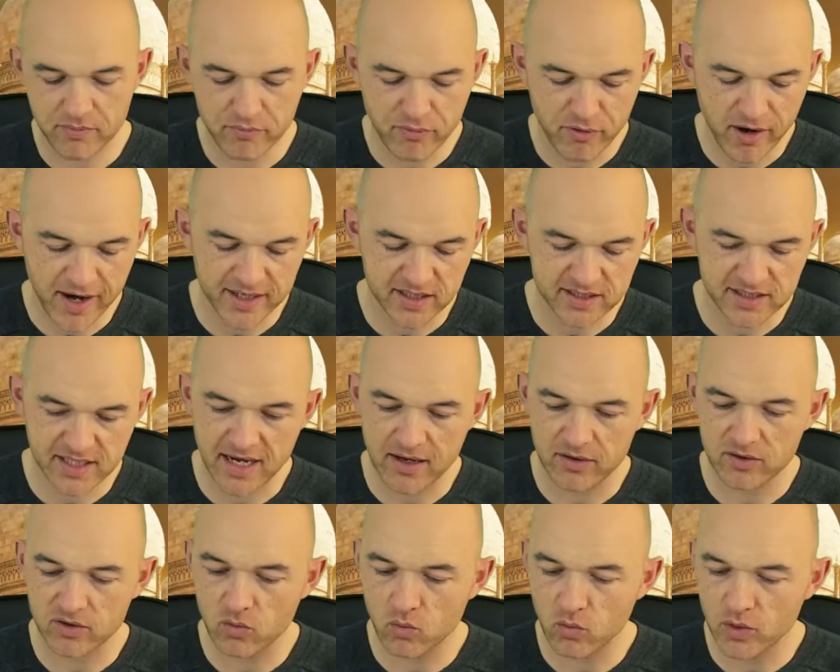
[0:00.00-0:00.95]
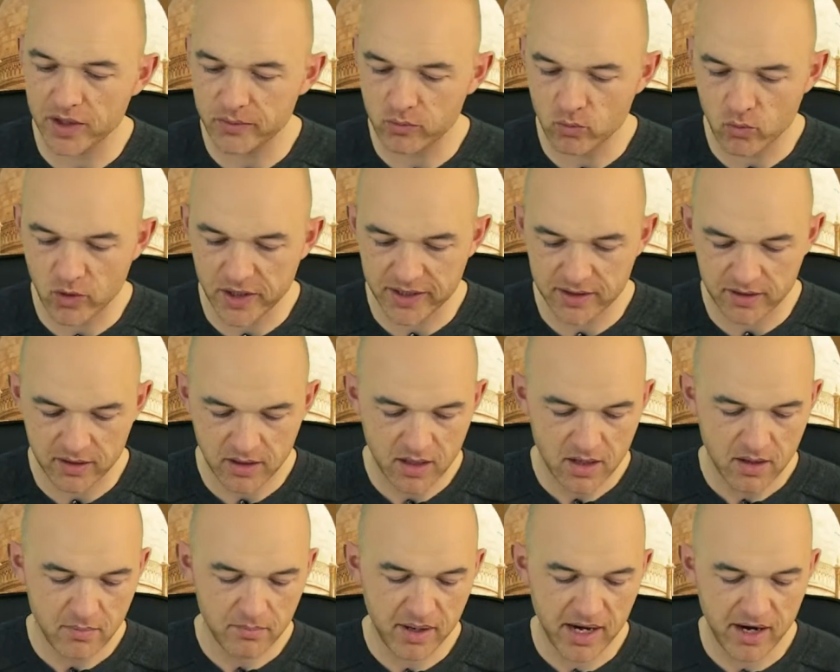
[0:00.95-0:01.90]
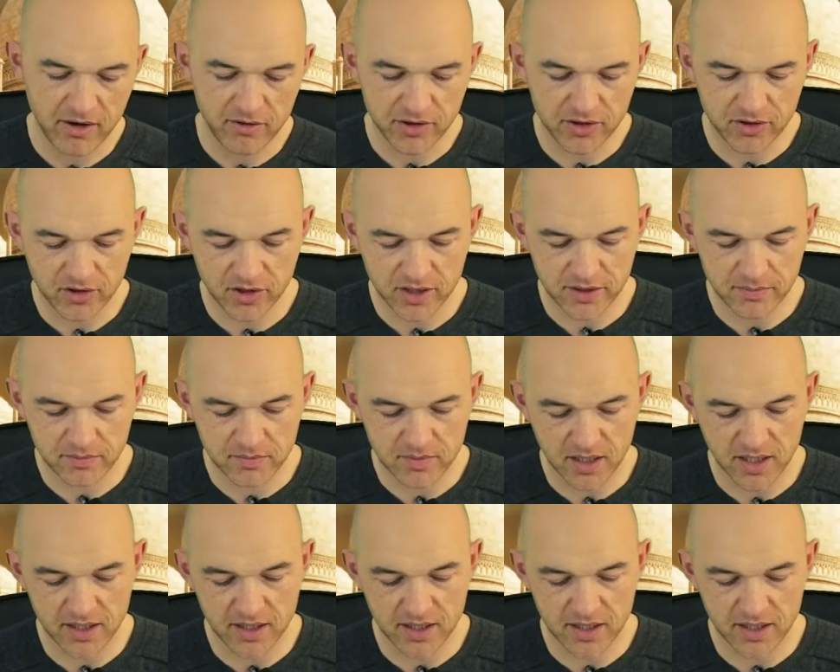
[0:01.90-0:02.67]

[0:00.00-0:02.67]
breaks down the win-win paradigm,